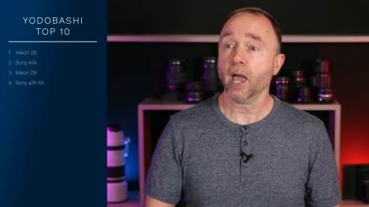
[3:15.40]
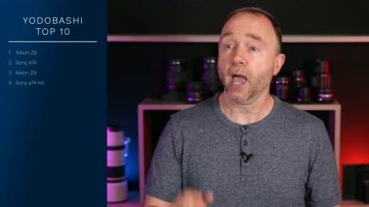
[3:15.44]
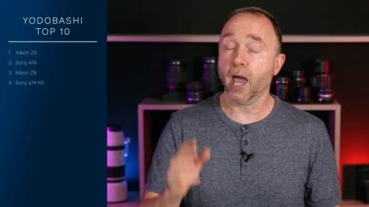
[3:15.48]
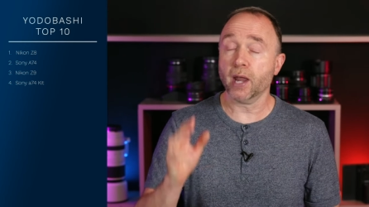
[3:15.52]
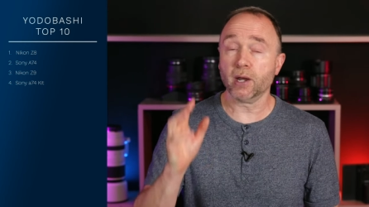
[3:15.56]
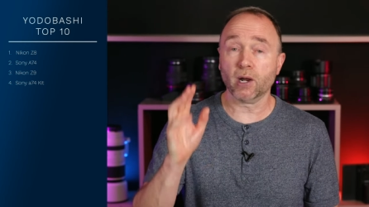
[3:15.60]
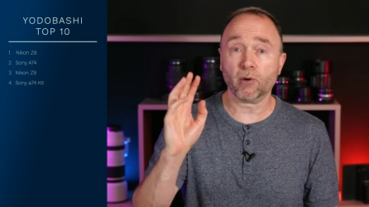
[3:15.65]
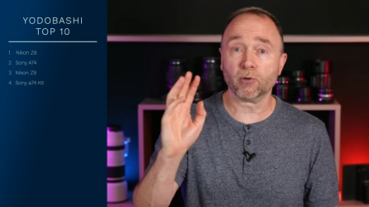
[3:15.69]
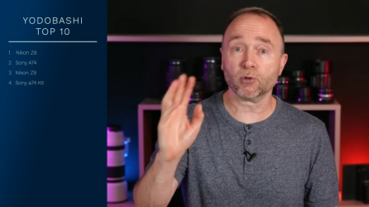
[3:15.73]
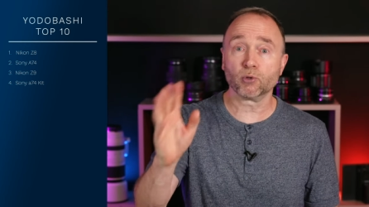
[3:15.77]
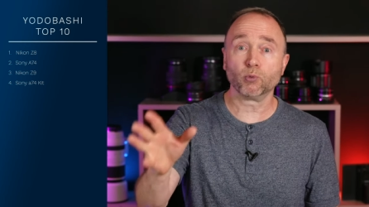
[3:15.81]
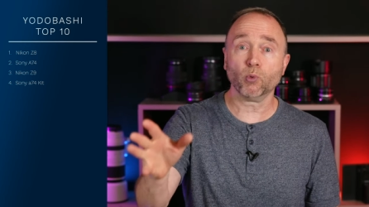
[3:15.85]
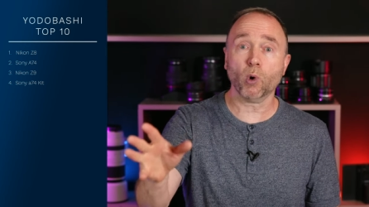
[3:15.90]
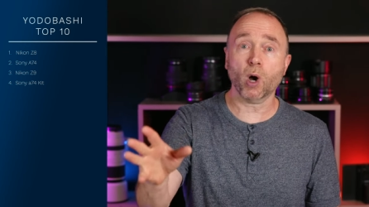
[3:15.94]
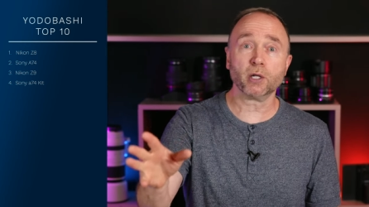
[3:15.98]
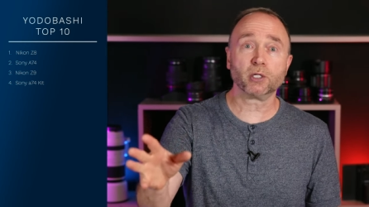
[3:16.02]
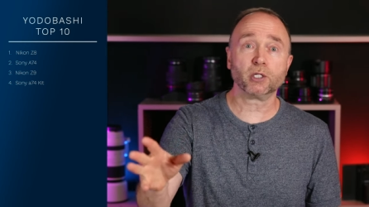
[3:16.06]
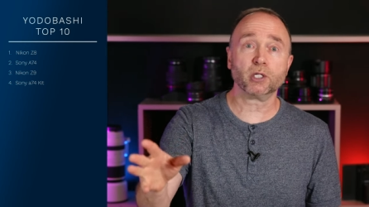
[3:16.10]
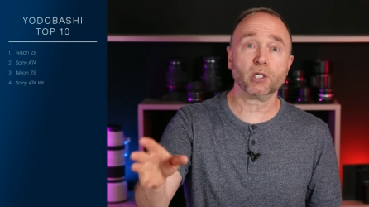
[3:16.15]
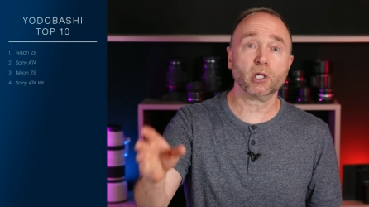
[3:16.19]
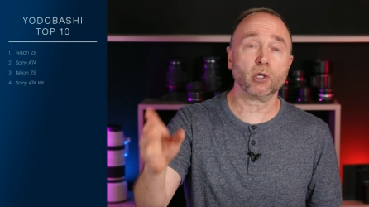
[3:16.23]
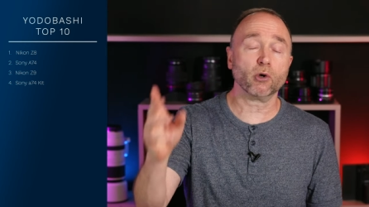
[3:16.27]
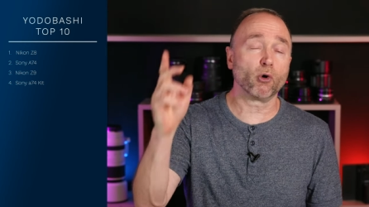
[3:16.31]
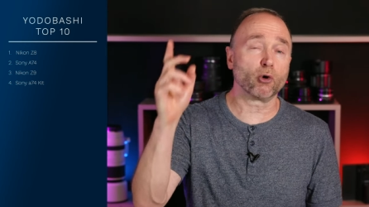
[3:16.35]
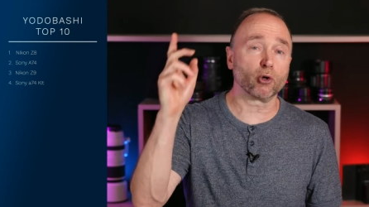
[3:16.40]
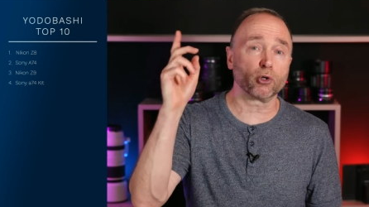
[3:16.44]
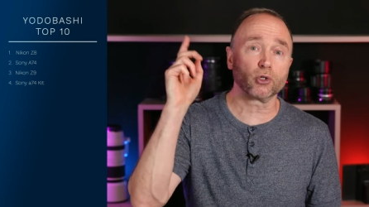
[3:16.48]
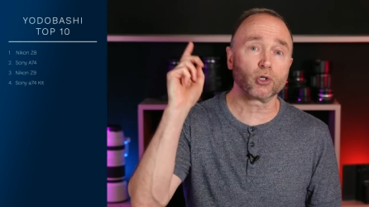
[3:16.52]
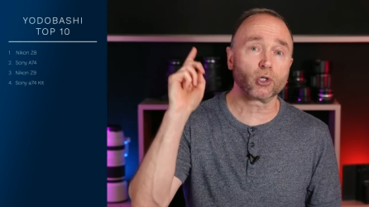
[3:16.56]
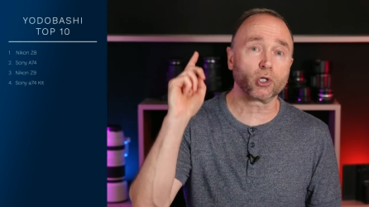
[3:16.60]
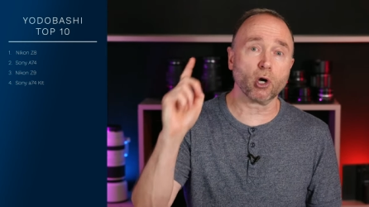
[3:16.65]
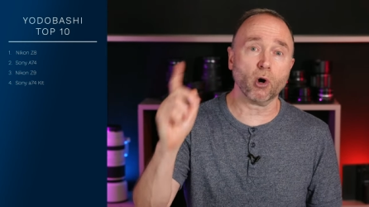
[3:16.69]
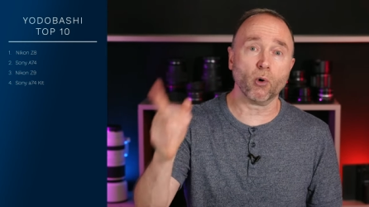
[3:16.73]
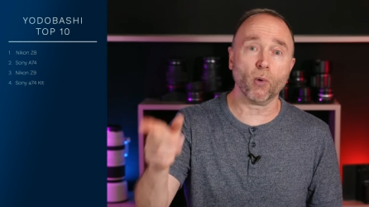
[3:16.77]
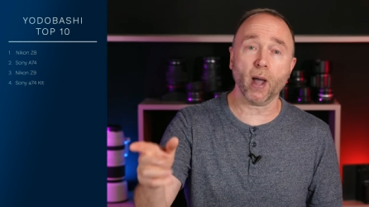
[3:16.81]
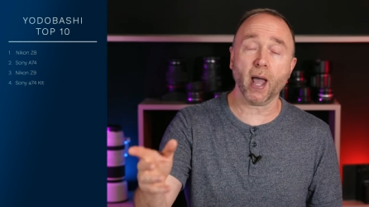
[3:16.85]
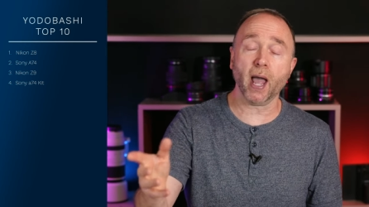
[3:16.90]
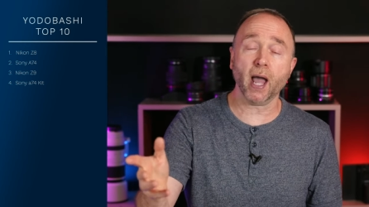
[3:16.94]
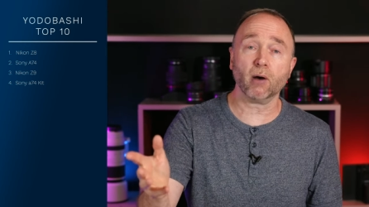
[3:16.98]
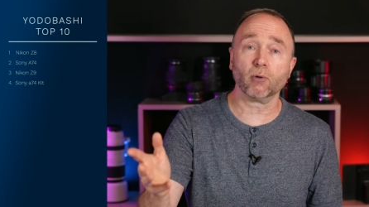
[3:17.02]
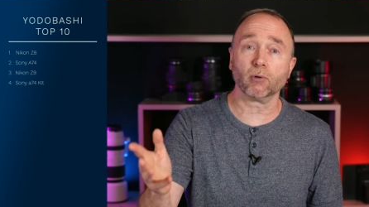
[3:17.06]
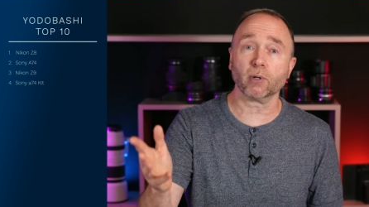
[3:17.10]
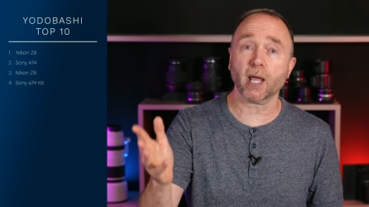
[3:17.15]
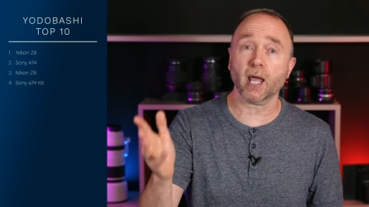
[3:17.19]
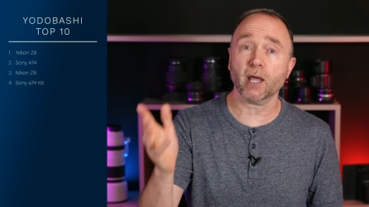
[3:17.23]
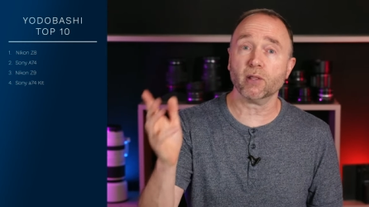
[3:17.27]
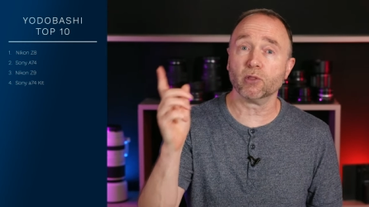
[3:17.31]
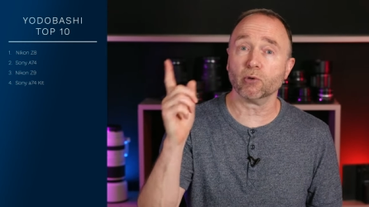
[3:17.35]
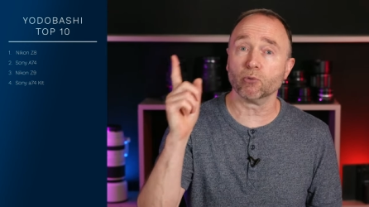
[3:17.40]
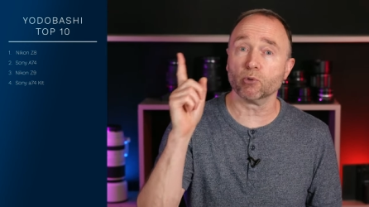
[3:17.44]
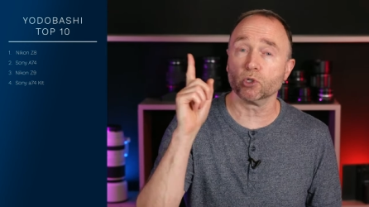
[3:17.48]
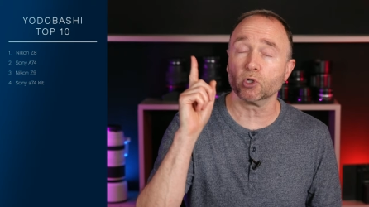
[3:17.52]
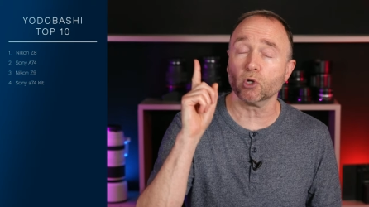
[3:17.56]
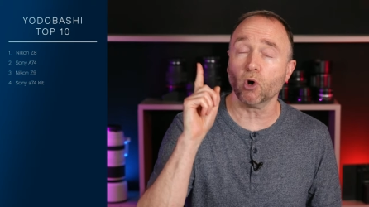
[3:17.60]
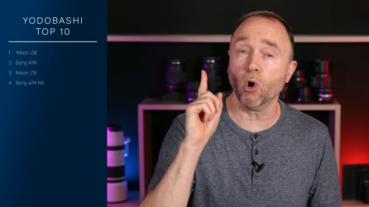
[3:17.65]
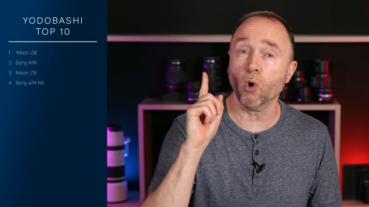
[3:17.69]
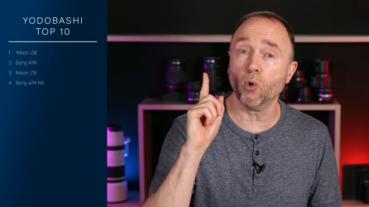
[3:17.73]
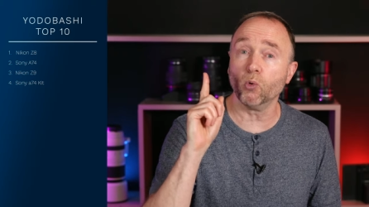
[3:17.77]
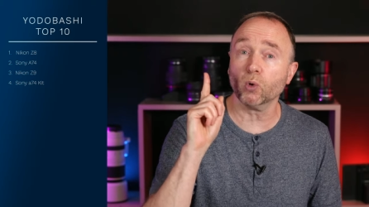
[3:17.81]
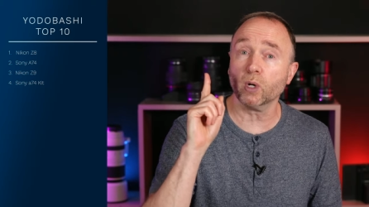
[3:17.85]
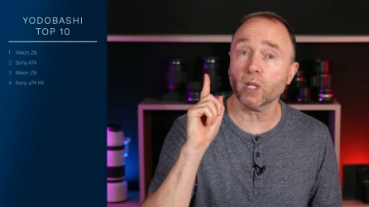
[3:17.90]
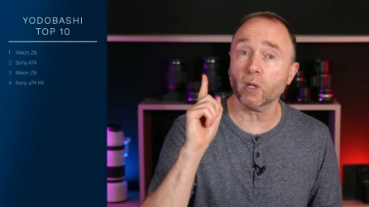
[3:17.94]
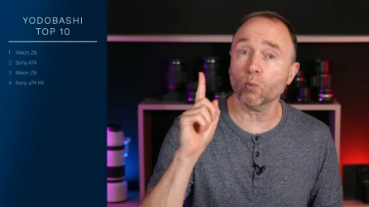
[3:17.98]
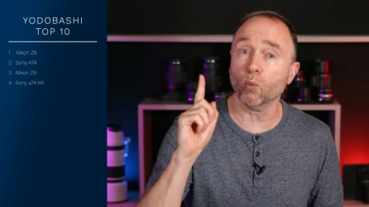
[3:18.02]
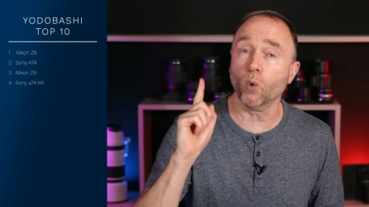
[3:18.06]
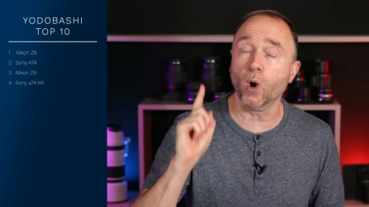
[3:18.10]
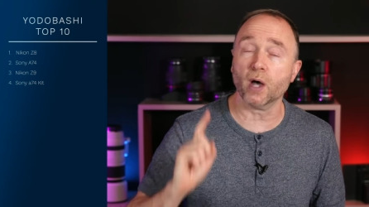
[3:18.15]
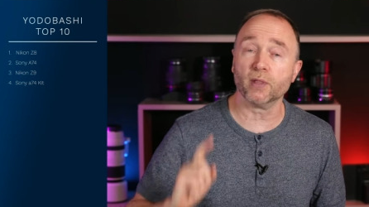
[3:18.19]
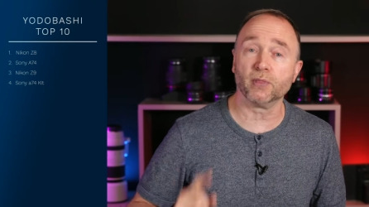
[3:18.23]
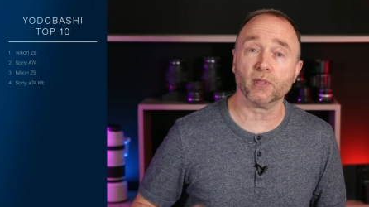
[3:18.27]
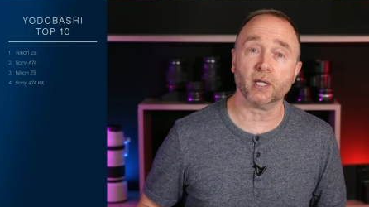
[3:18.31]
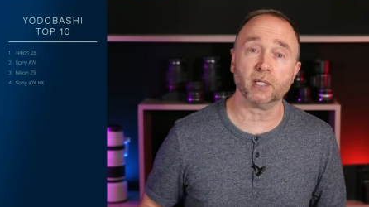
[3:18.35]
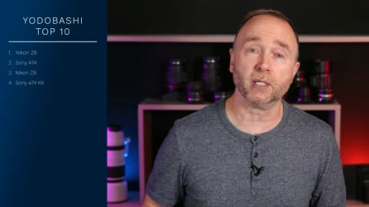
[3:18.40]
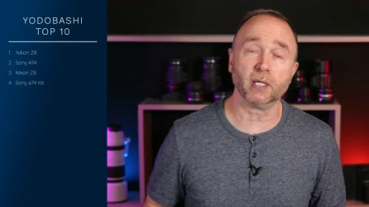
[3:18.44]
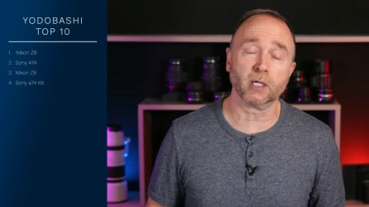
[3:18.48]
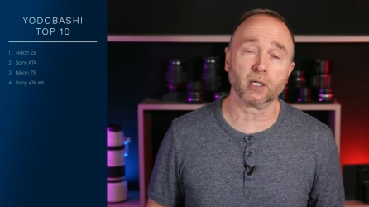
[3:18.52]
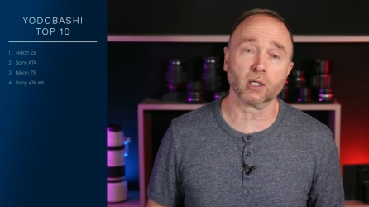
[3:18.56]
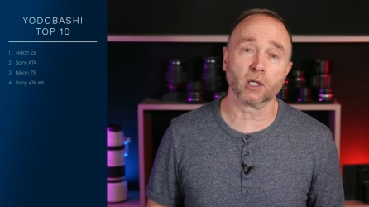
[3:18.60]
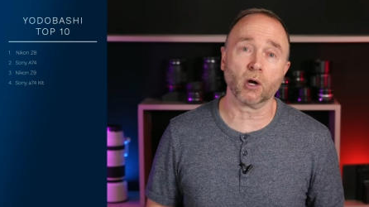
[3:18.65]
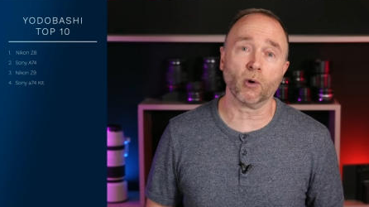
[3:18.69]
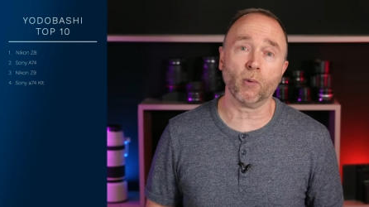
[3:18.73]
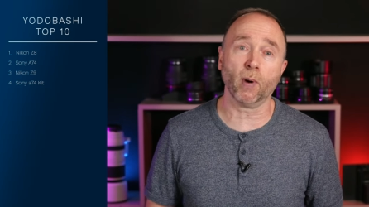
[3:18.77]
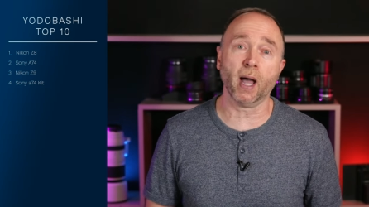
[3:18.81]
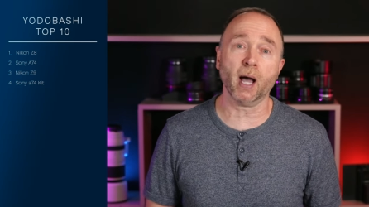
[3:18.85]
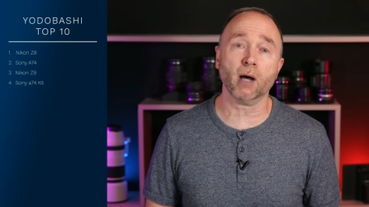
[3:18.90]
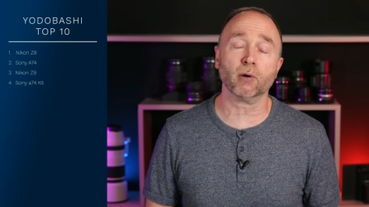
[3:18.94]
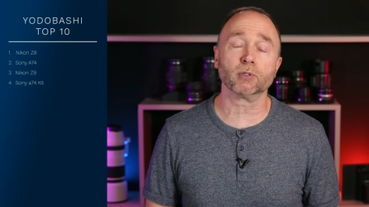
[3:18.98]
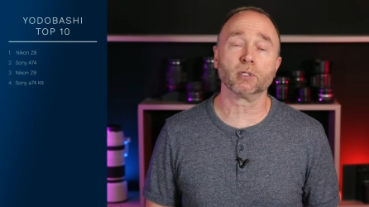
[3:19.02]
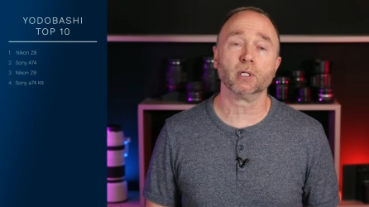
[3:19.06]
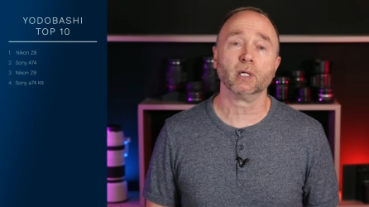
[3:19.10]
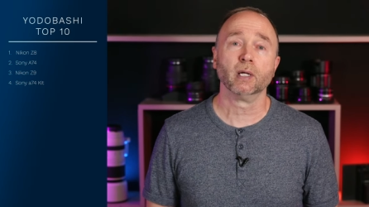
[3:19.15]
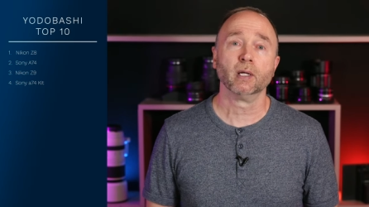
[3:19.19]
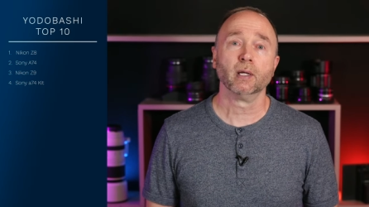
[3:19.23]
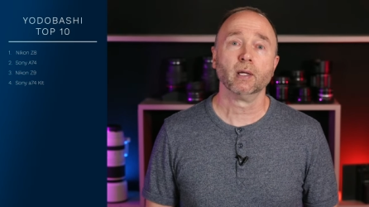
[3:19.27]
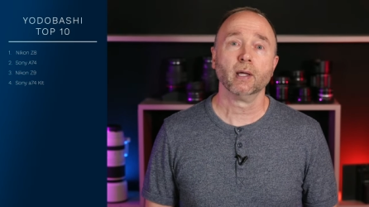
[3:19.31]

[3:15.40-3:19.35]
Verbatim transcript: And I was watching the orders go out, and there was only one that didn't go out.